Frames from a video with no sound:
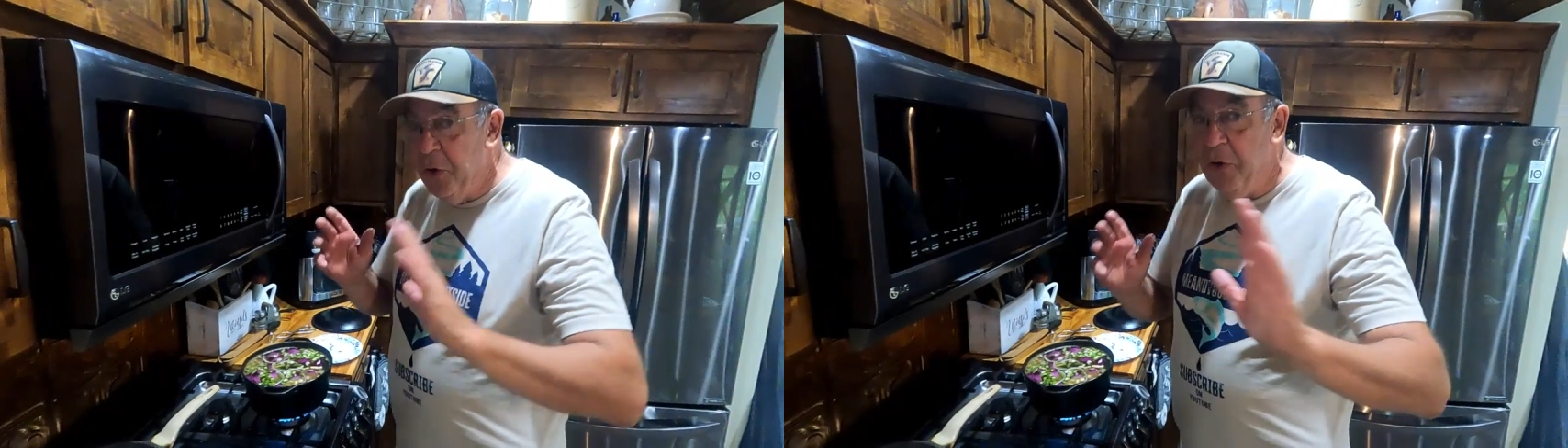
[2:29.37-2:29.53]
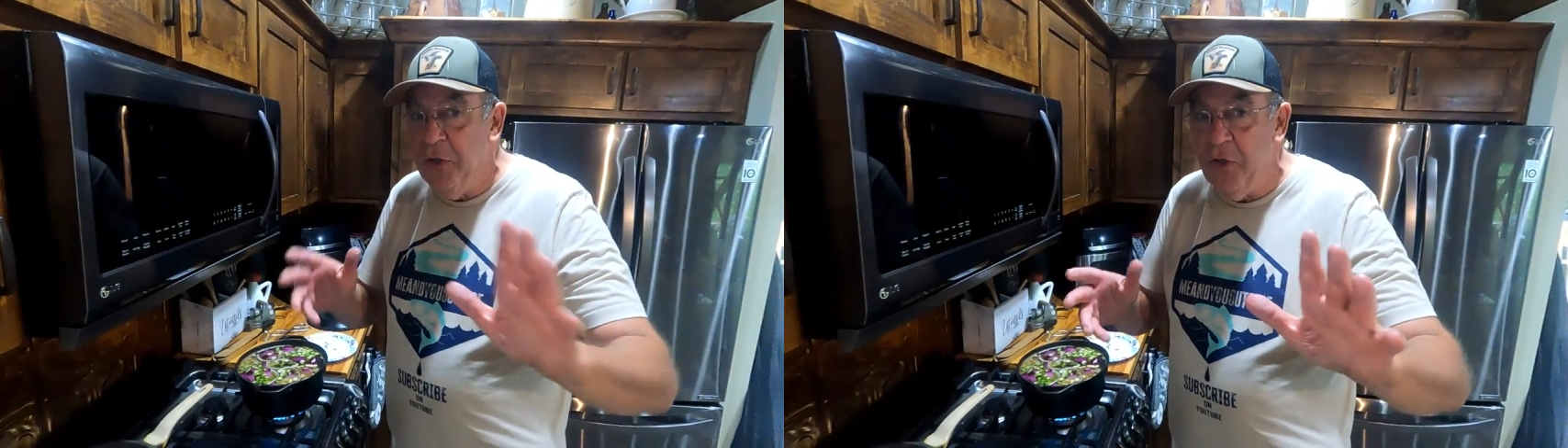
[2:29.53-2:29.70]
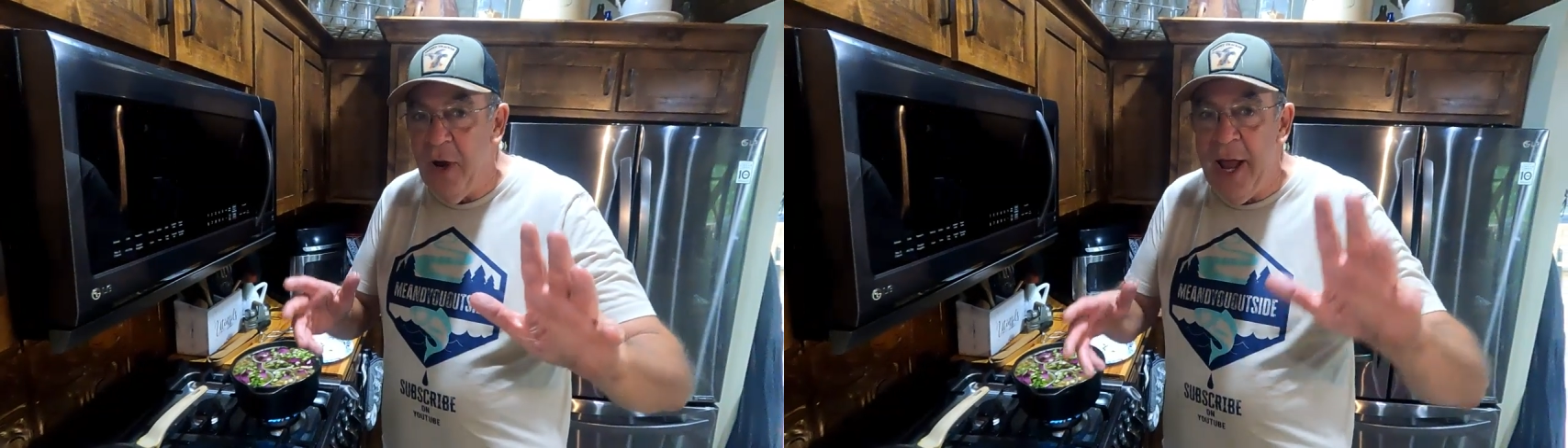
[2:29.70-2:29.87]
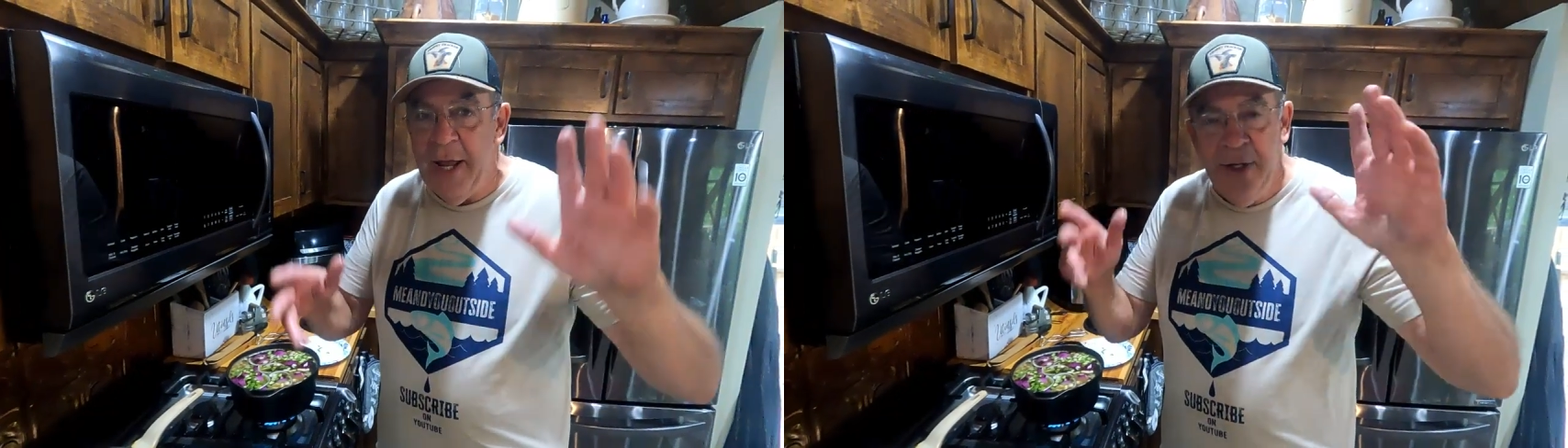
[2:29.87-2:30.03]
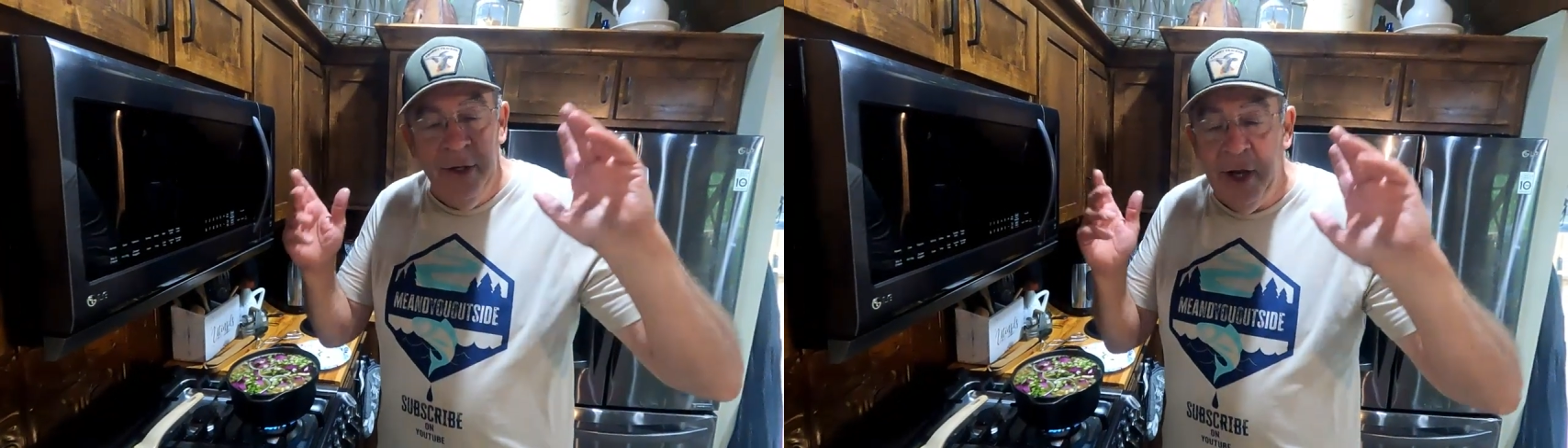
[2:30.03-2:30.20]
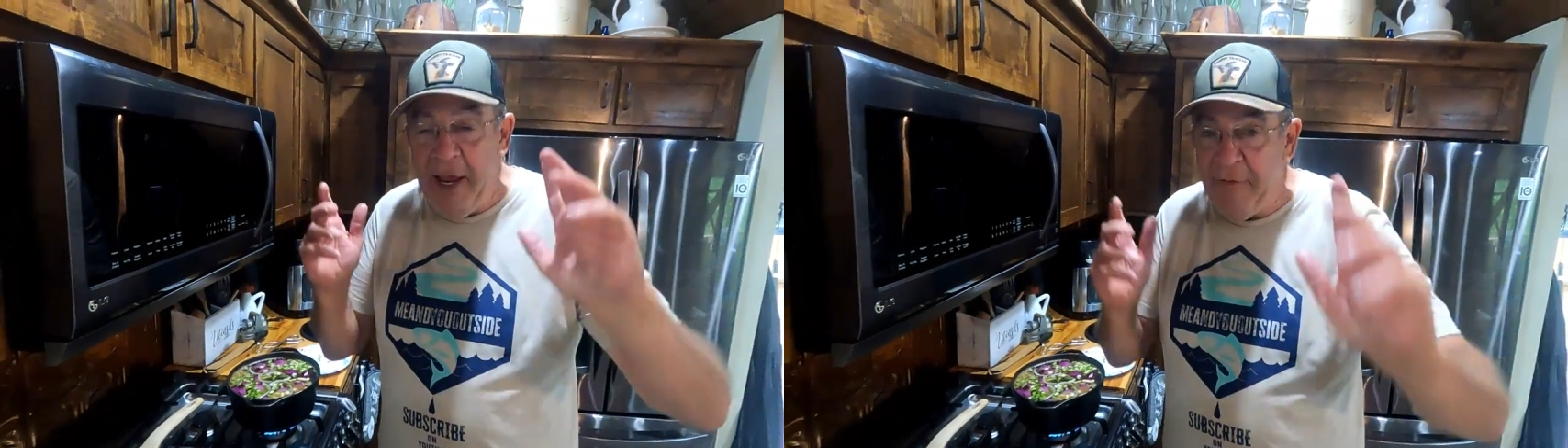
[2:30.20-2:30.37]
going to try it. You're
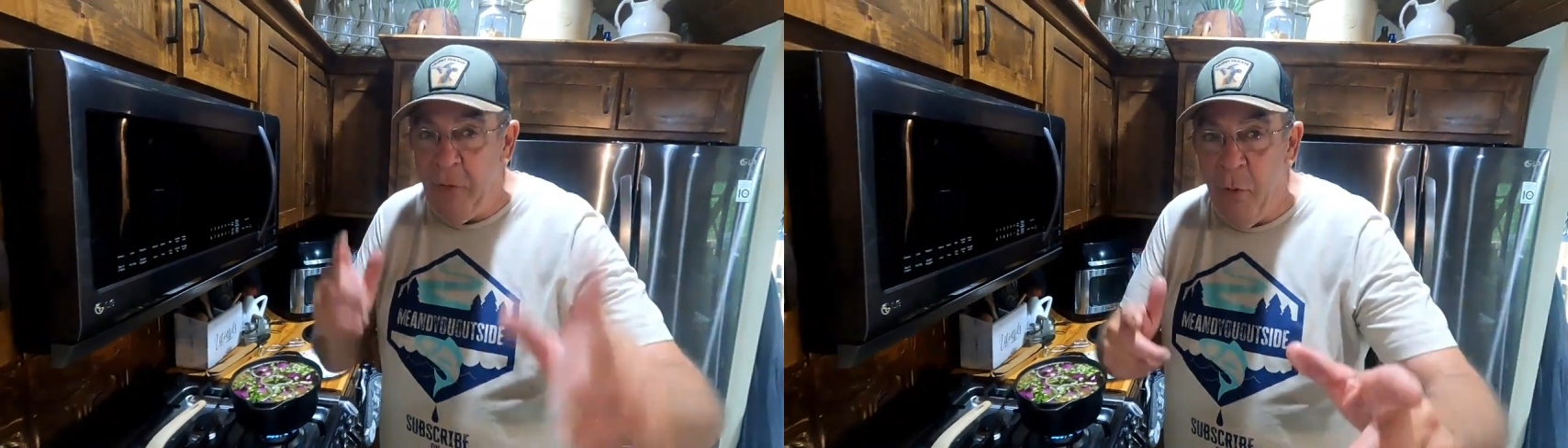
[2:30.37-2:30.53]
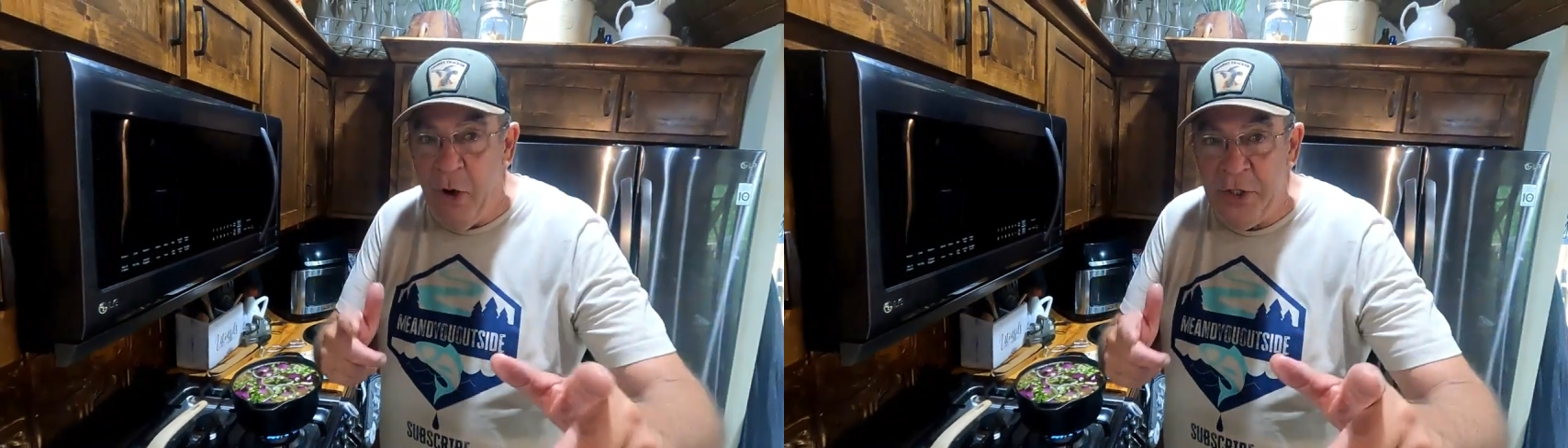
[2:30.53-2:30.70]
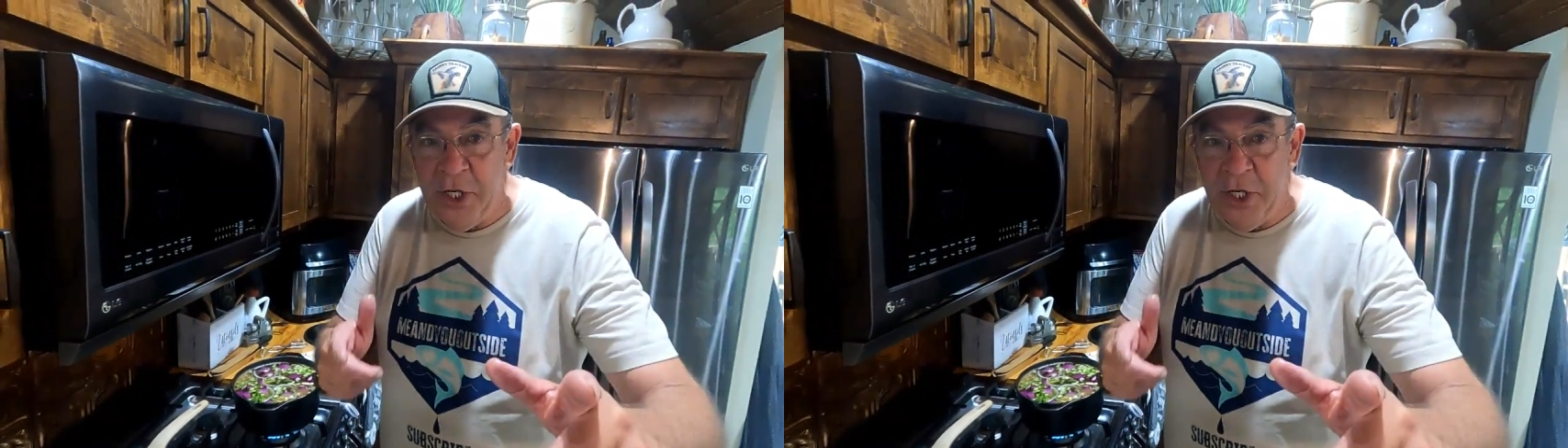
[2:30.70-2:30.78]
going to have to watch